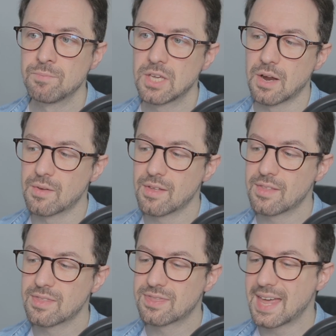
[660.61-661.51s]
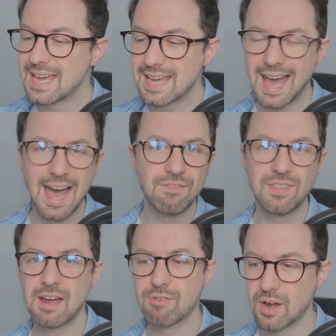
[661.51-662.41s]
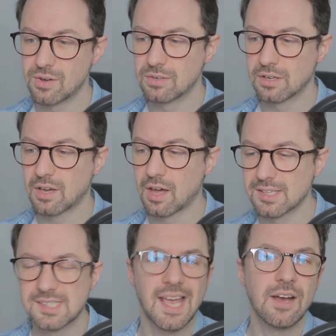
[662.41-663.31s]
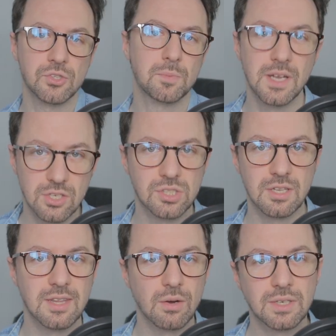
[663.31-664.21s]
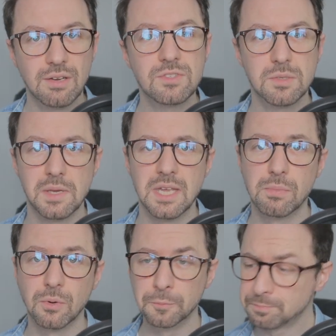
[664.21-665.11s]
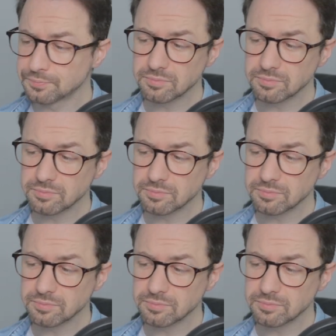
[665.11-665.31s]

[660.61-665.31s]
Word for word: you know, they have their own kind of sales pitch that they'll give to people